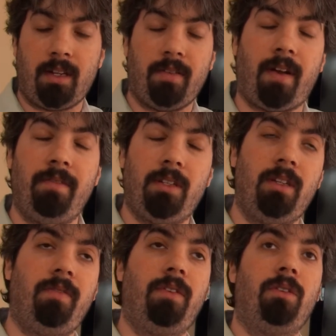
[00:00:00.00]
And if
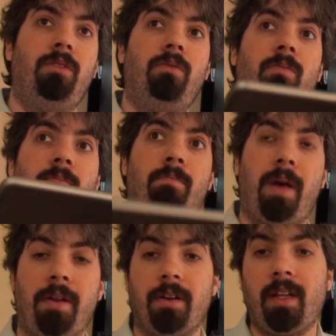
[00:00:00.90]
obviously if you
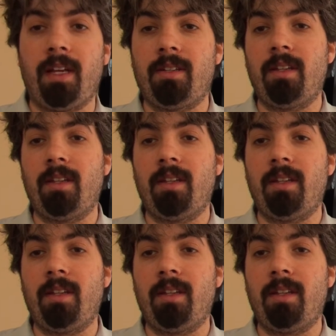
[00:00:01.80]
better your links,